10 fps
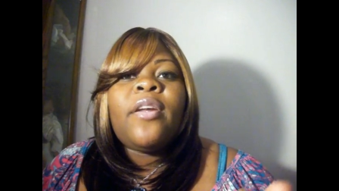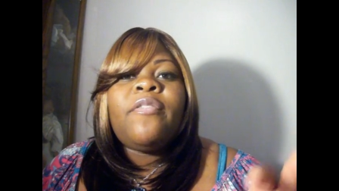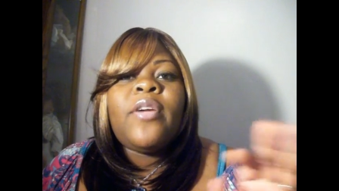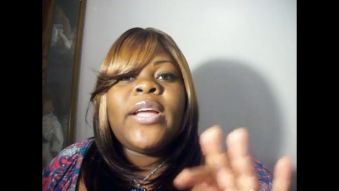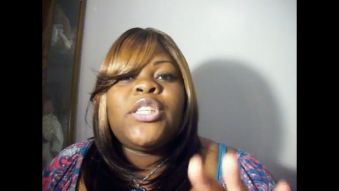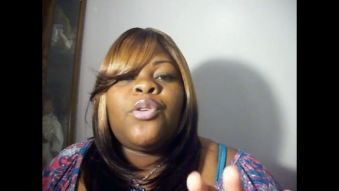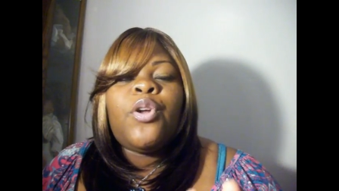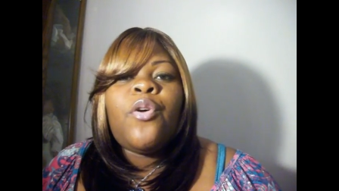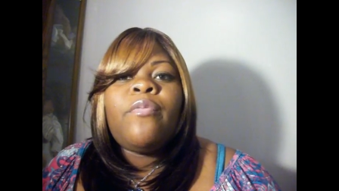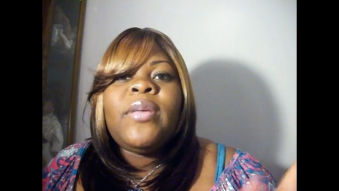if you guys don't
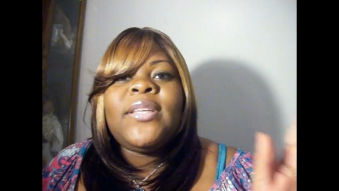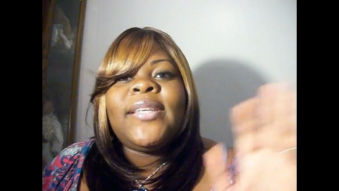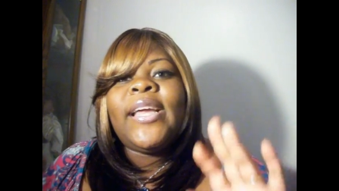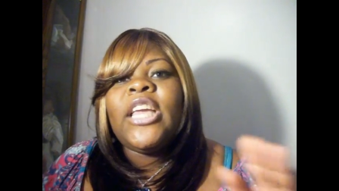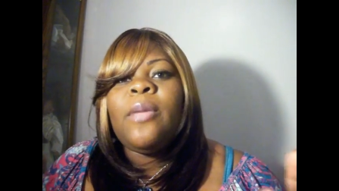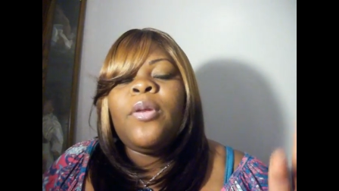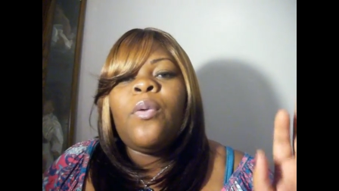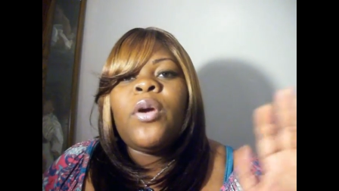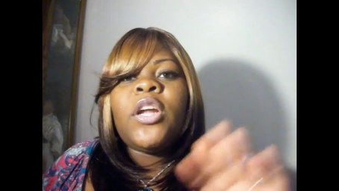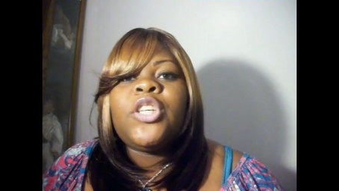know, of me saying keeping
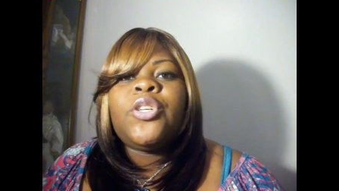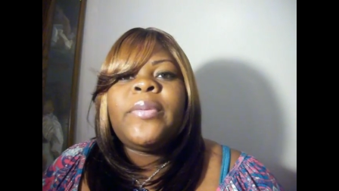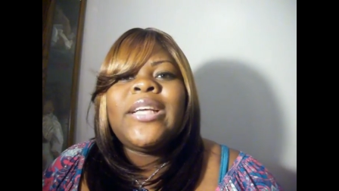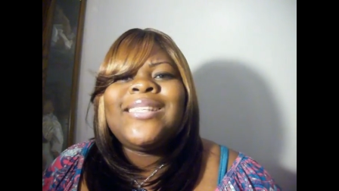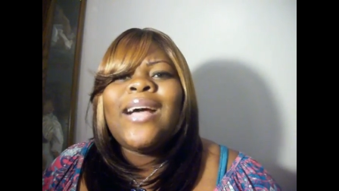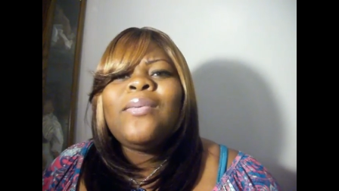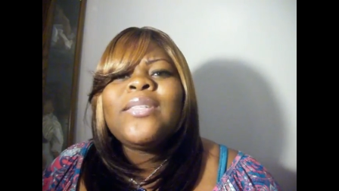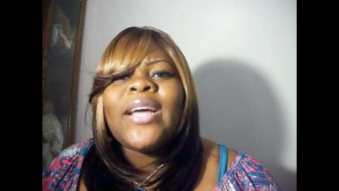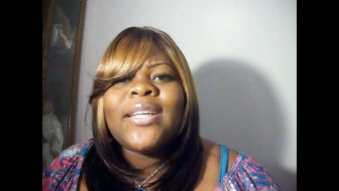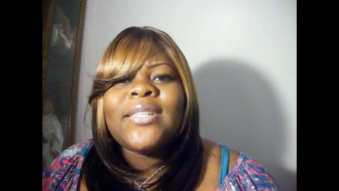it 100 because I
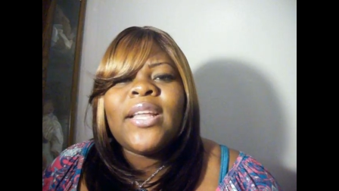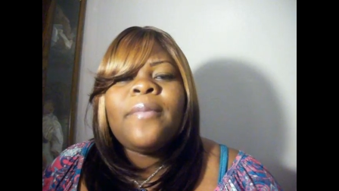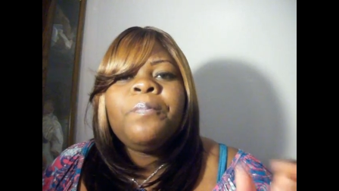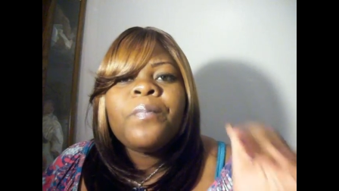was cussing.